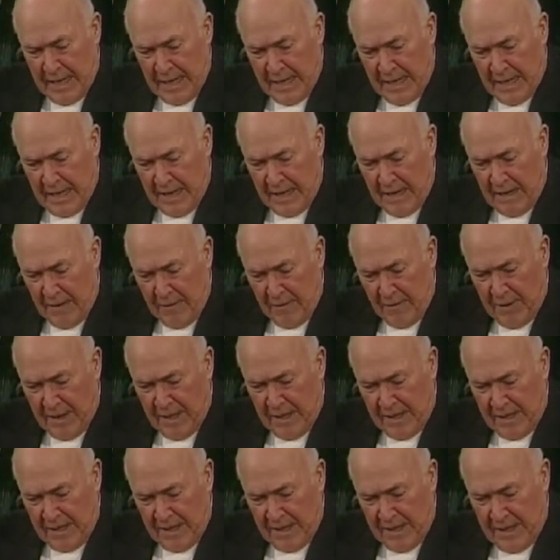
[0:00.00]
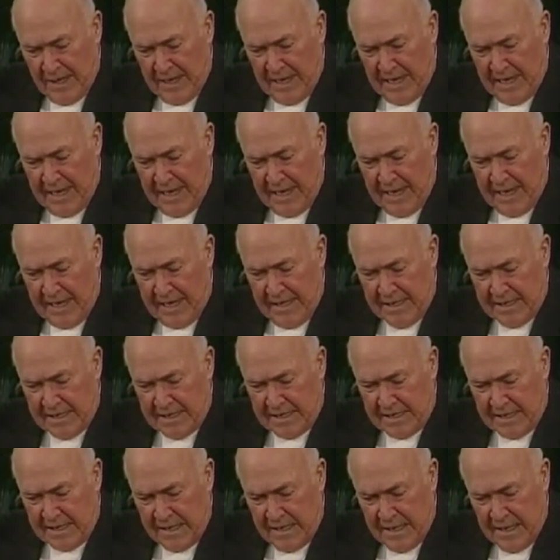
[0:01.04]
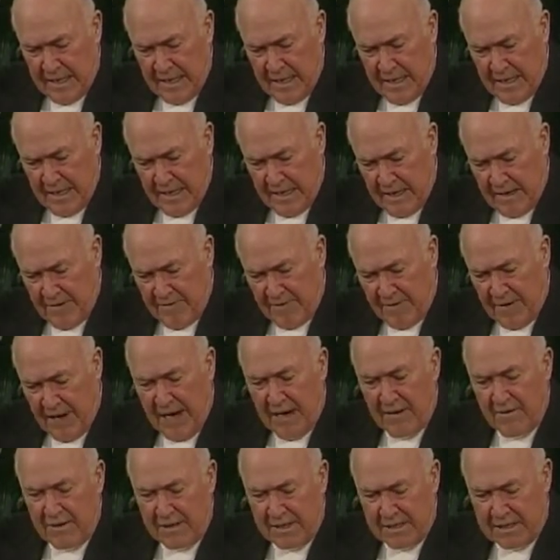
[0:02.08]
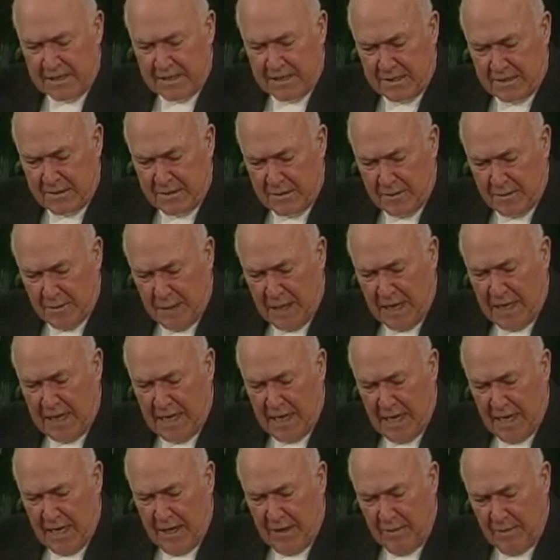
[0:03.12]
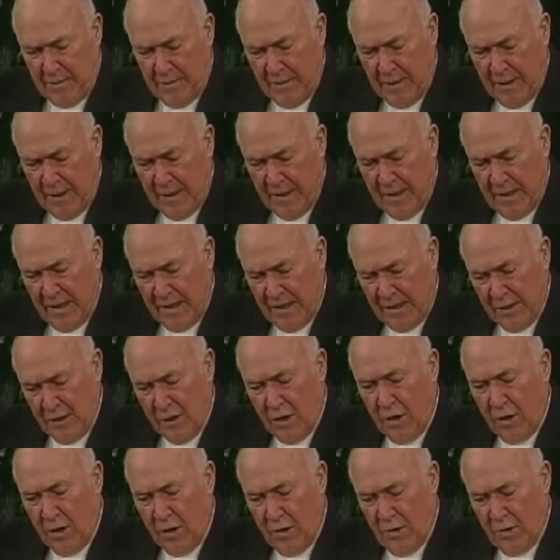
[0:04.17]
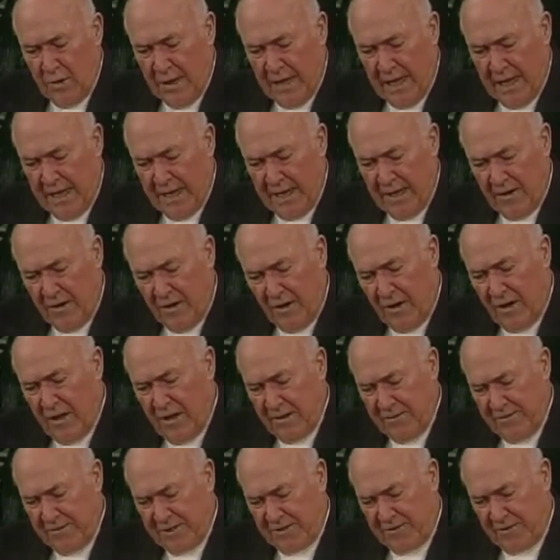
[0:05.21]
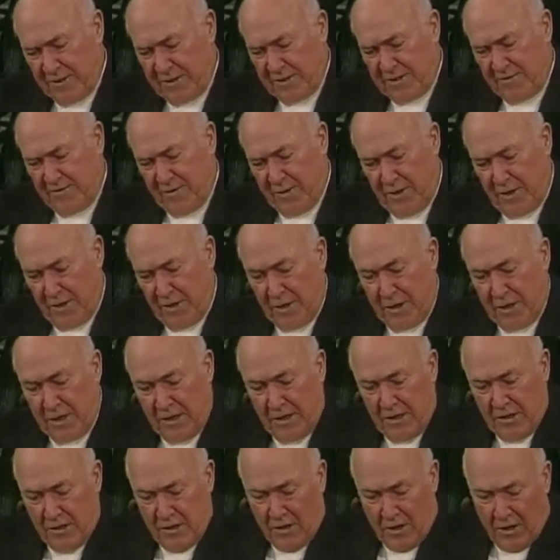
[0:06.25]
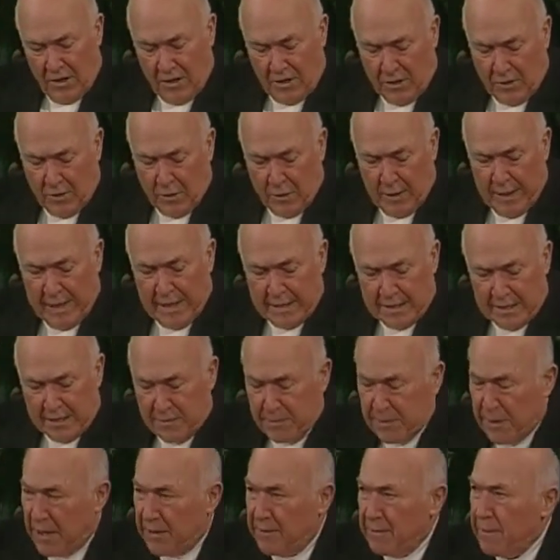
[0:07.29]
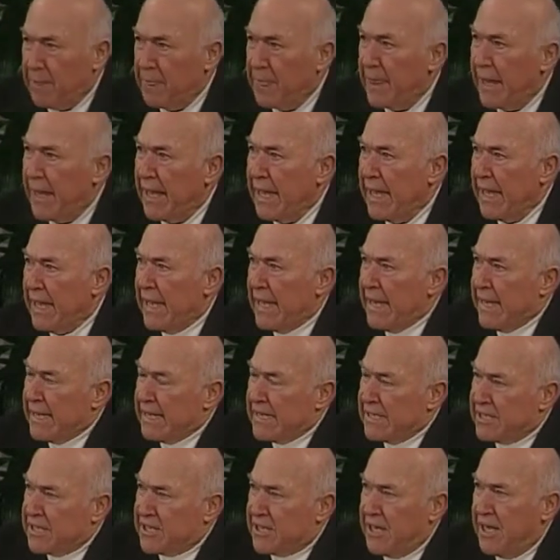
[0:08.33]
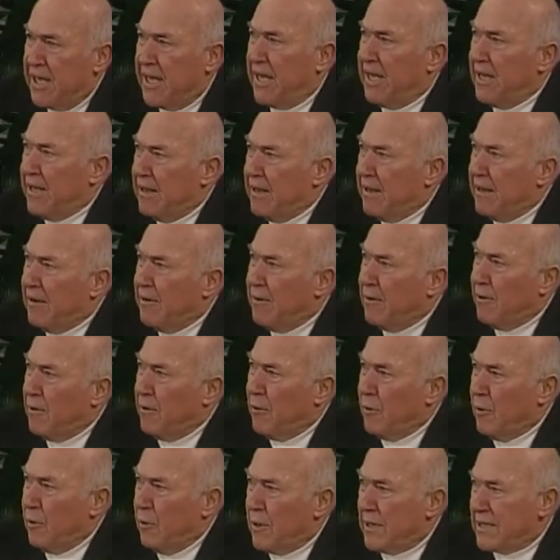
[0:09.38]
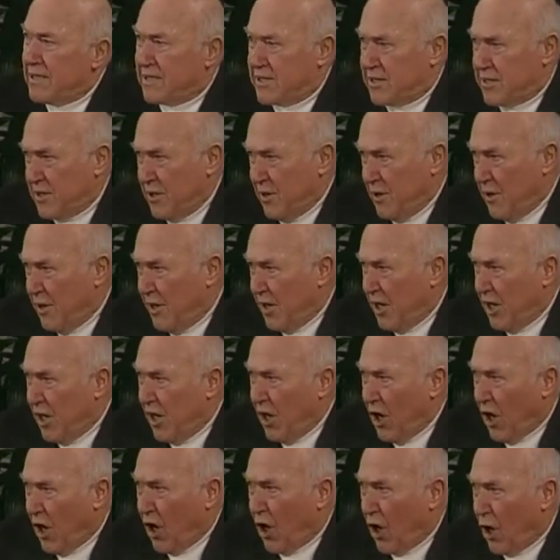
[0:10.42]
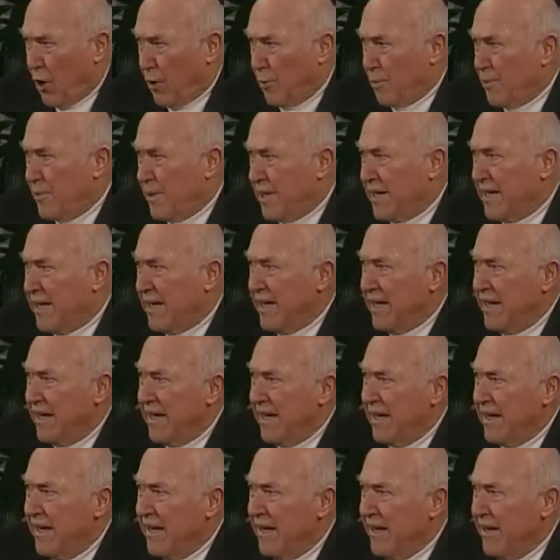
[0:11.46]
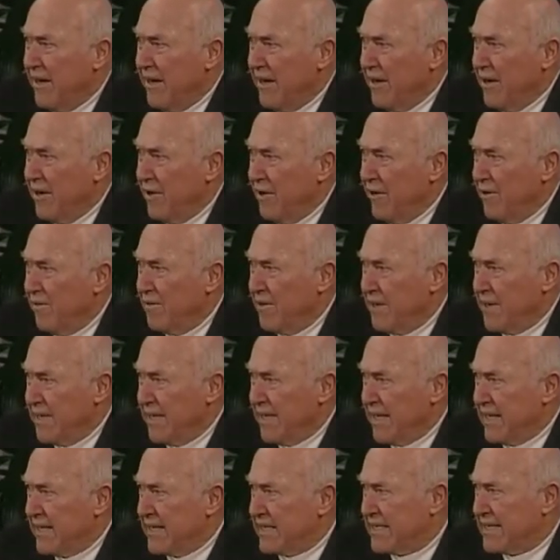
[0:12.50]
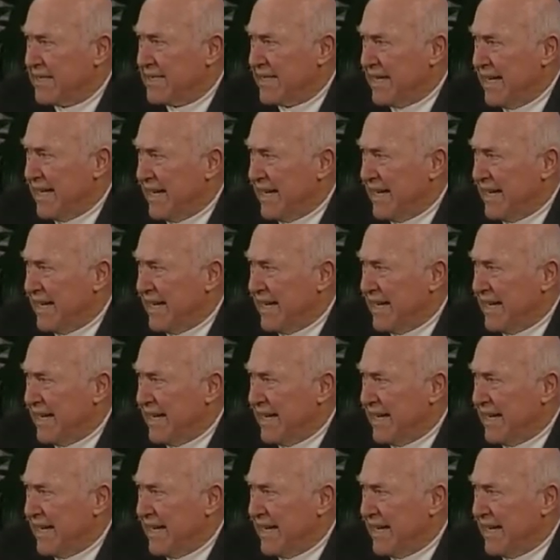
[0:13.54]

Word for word: uh, when the AIDS uh, virus became known and all. It was first of all called GRIDS, but she was so alarmed over this